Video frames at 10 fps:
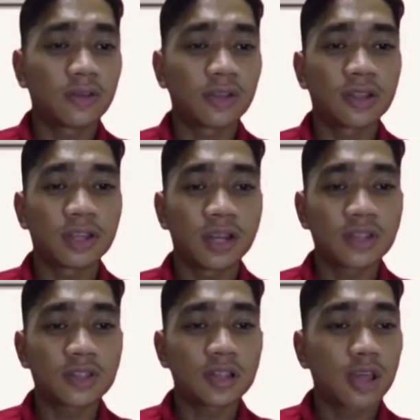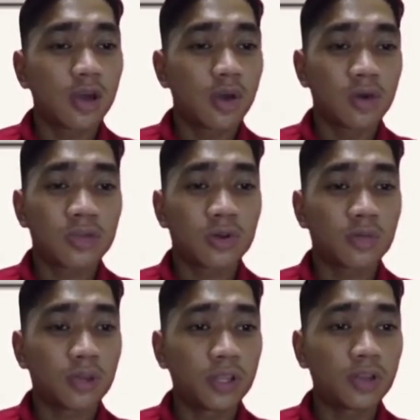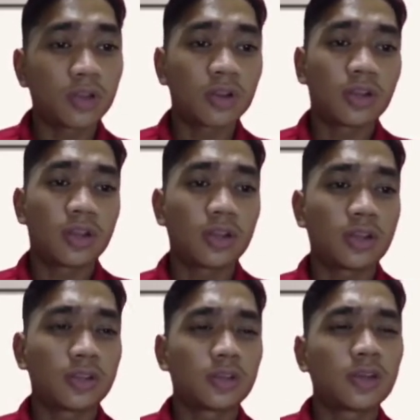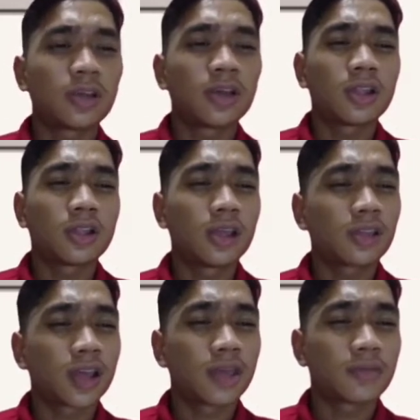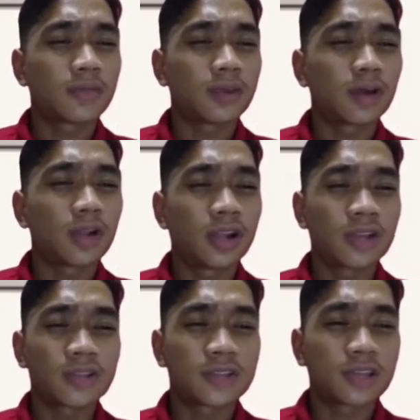task was complete in that time or less.